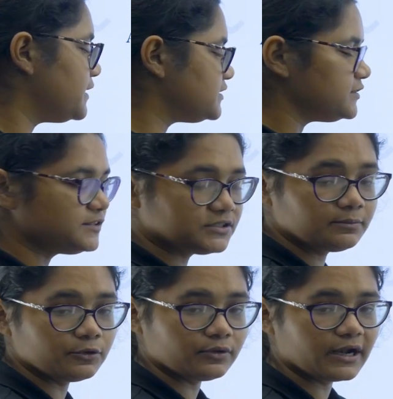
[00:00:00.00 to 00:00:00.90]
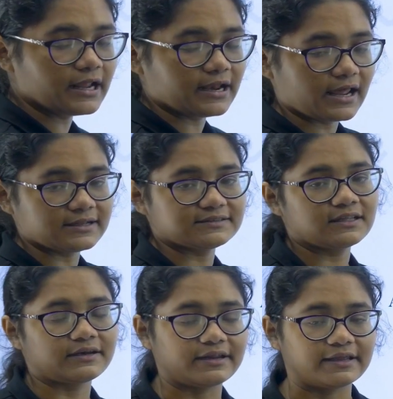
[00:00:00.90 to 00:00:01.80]
pair is distributed and hence
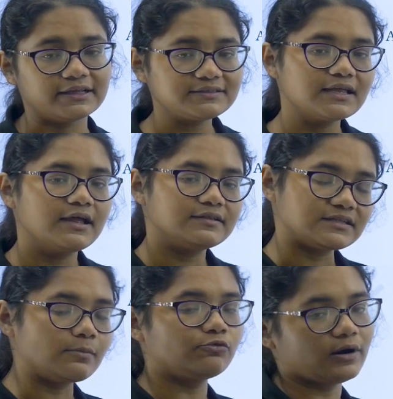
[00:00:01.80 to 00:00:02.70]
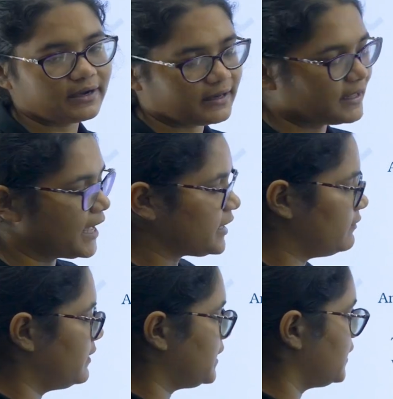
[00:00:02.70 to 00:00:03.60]
the ring is somewhat
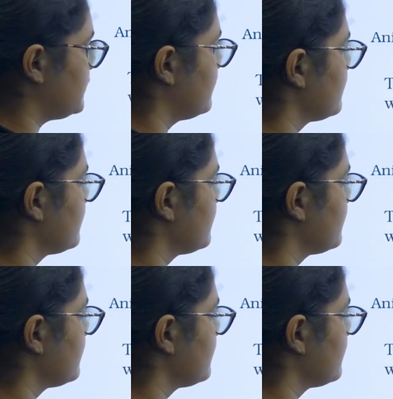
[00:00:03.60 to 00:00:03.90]
deactivated.